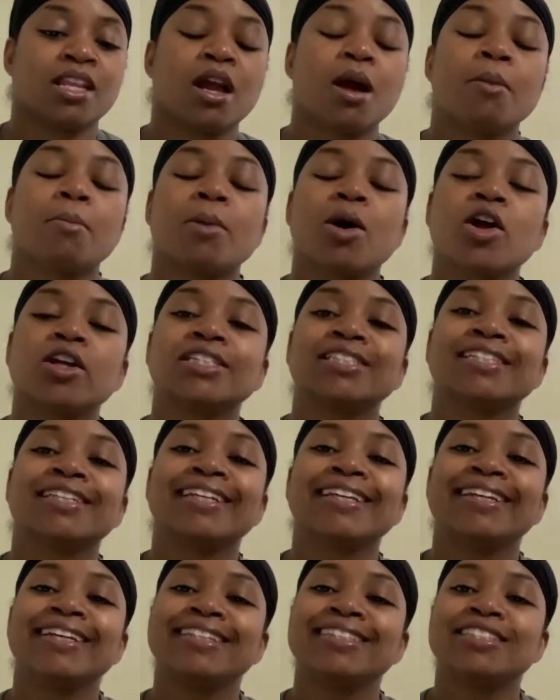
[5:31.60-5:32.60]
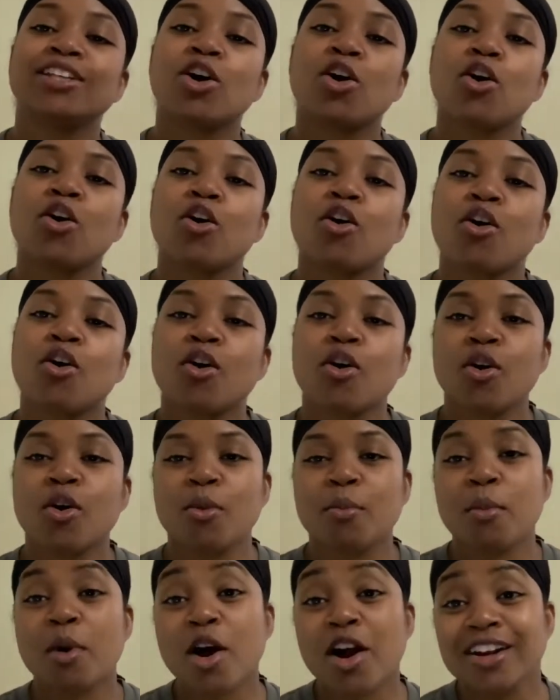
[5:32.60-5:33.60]
Marcelito,
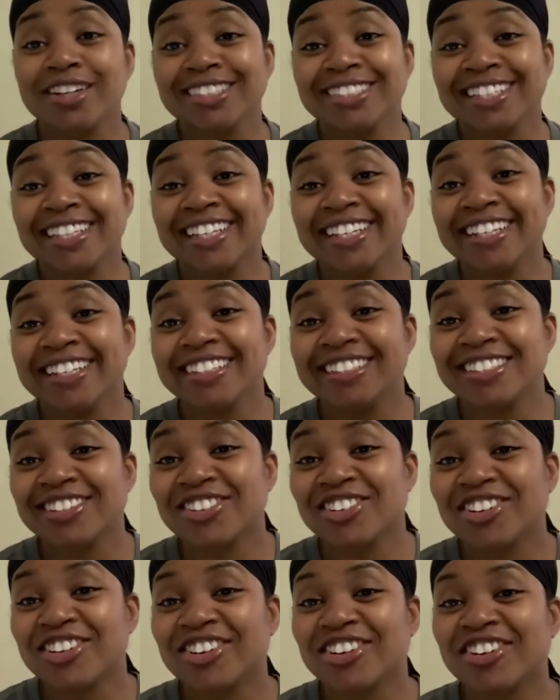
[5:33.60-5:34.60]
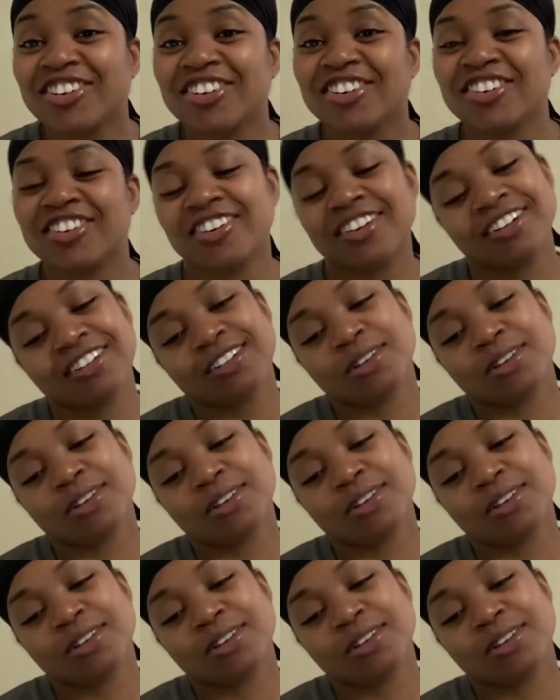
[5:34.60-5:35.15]
Marcelito.